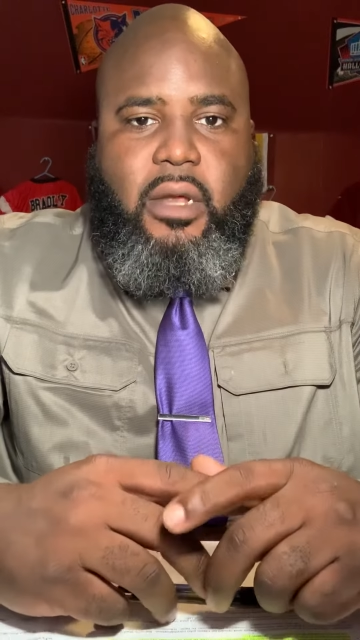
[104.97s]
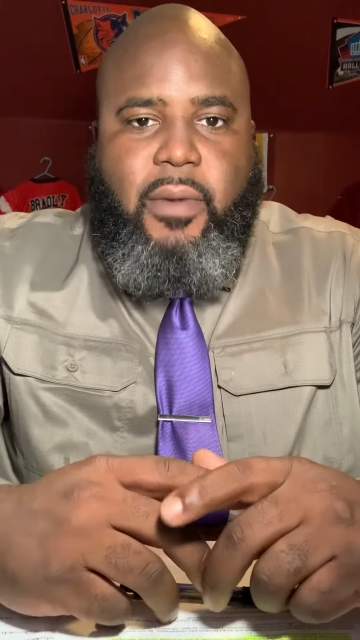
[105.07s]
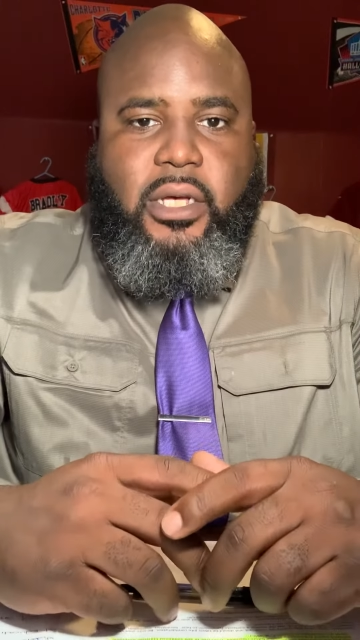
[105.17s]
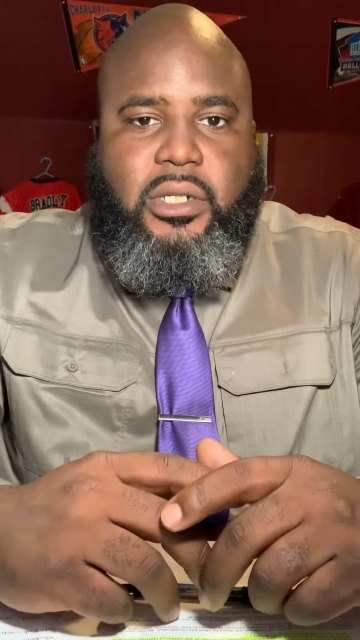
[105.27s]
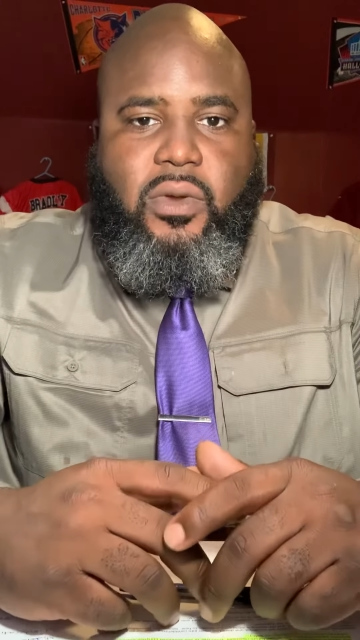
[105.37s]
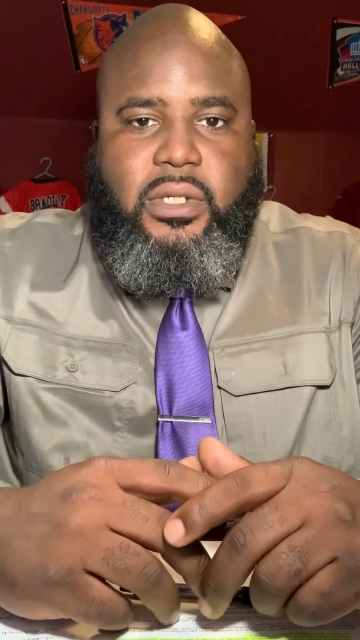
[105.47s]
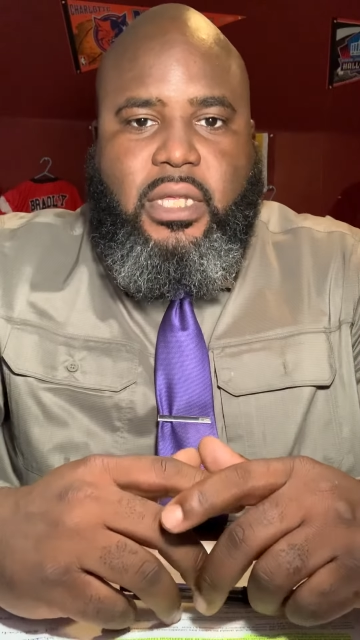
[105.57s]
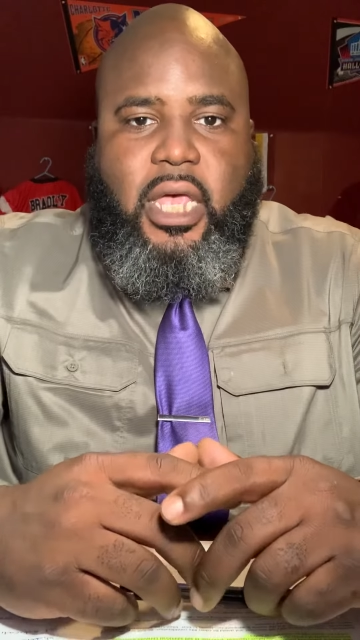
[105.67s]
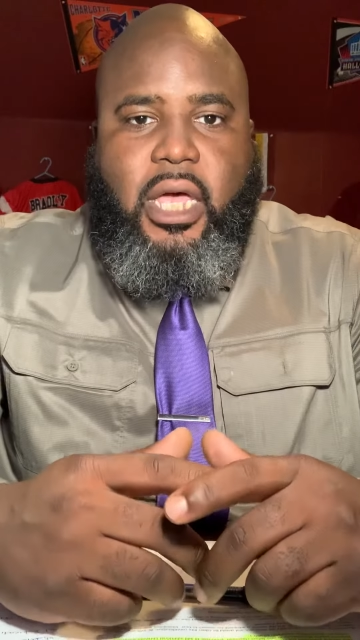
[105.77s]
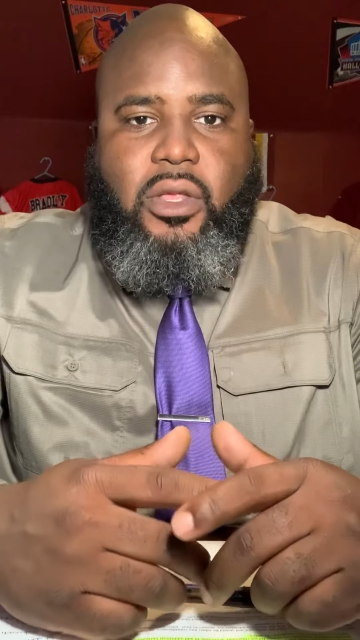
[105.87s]
my students that
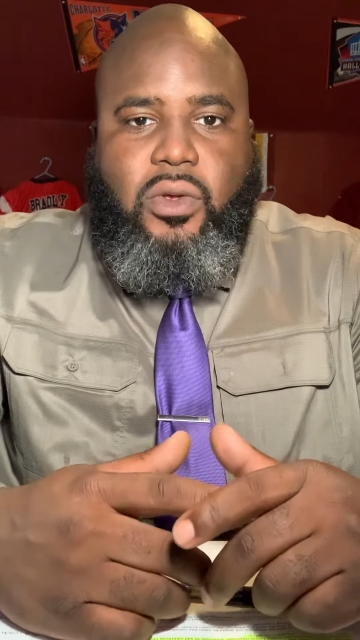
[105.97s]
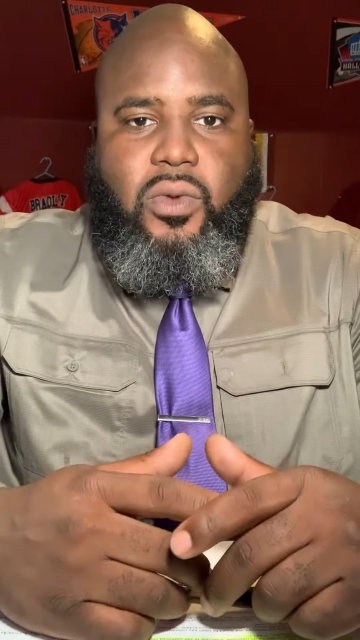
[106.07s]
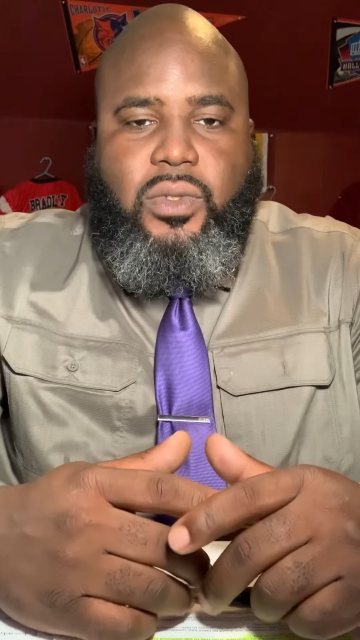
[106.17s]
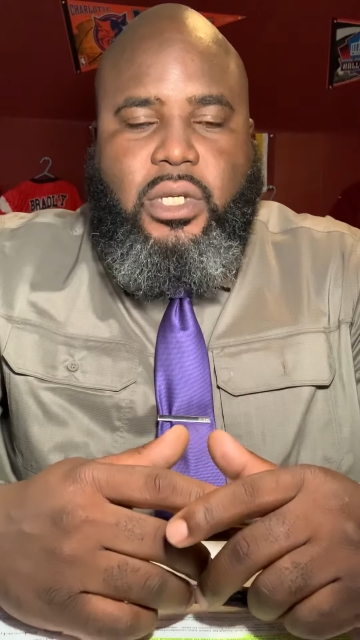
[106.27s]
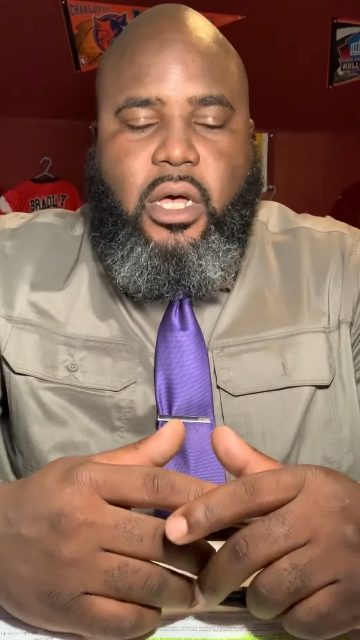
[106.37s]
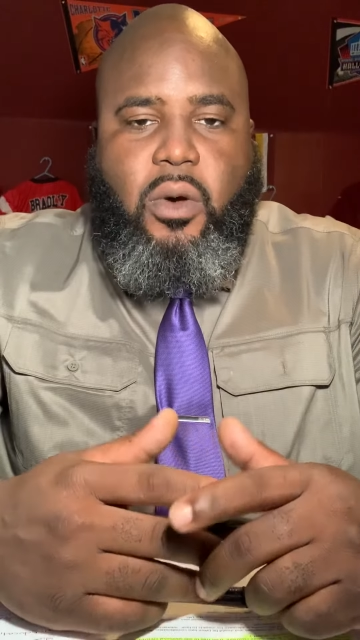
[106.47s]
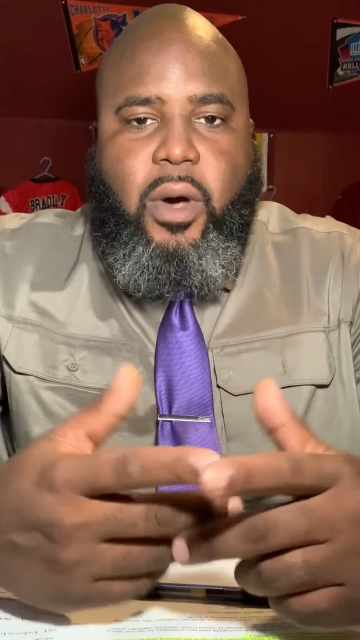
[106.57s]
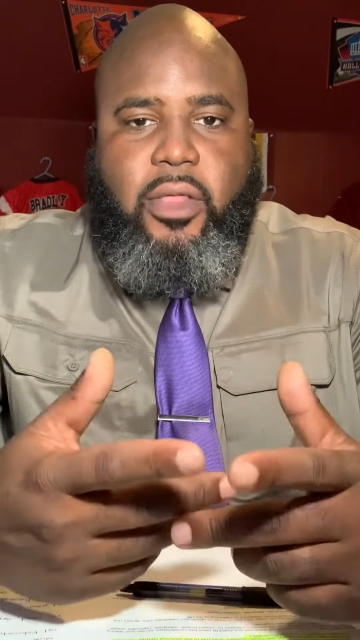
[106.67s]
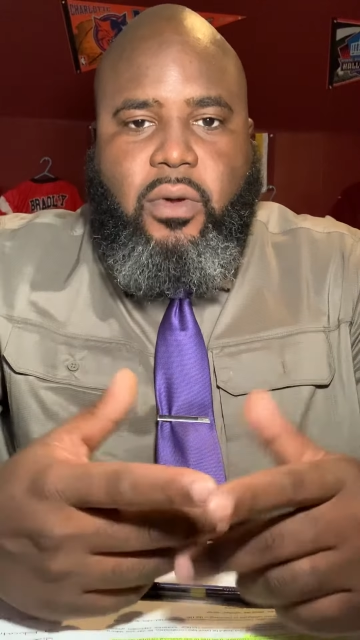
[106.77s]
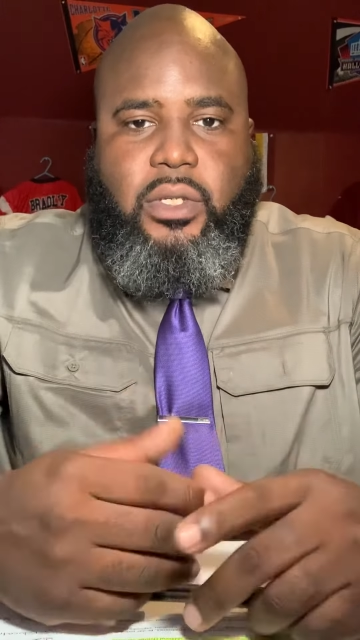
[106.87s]
they can use
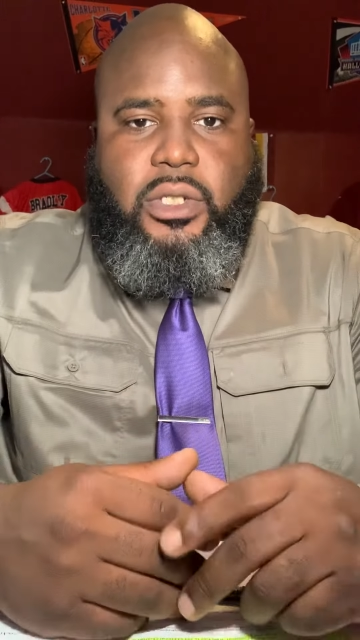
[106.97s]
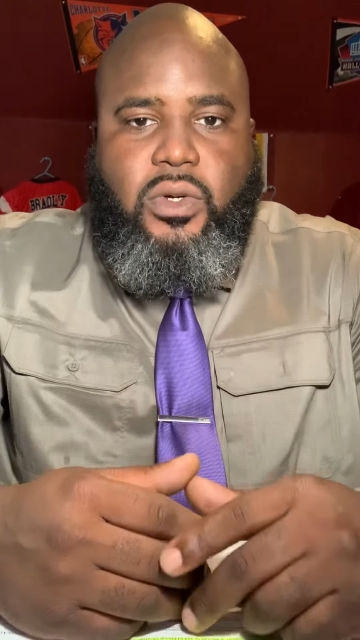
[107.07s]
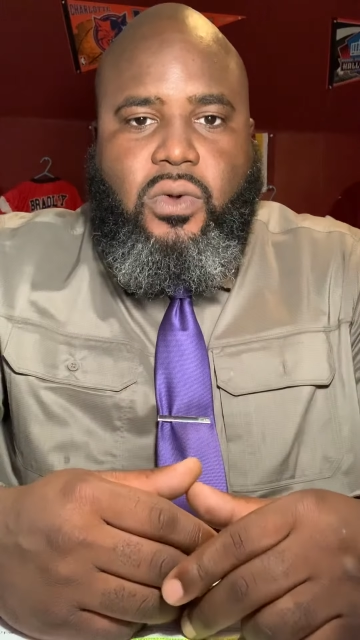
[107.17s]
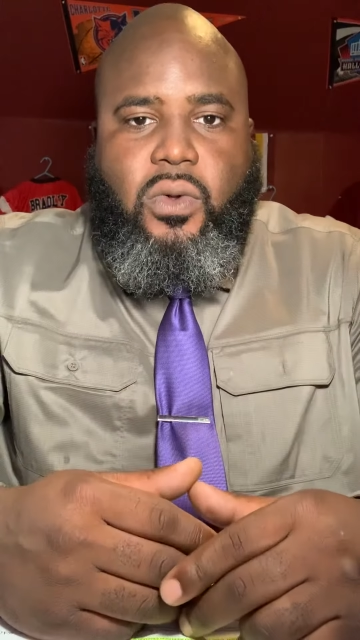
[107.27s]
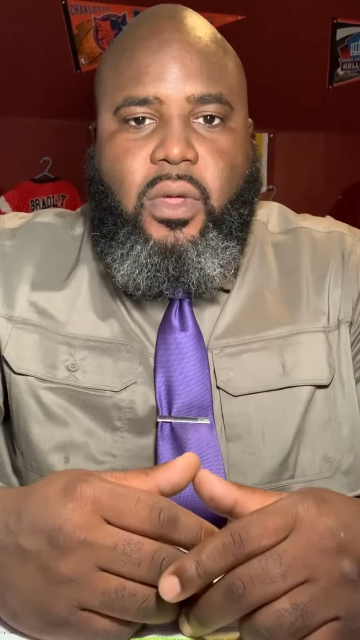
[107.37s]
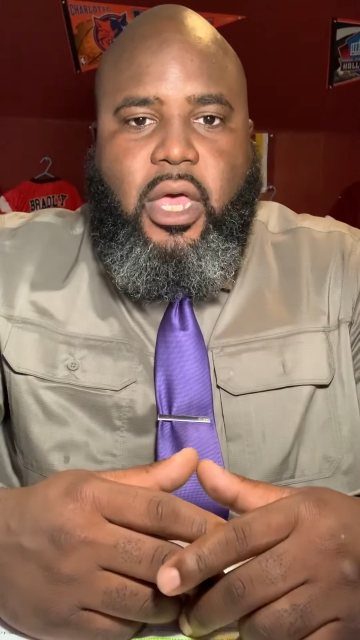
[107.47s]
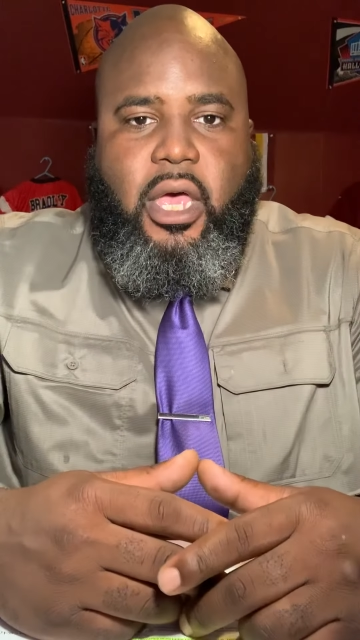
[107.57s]
while they're in school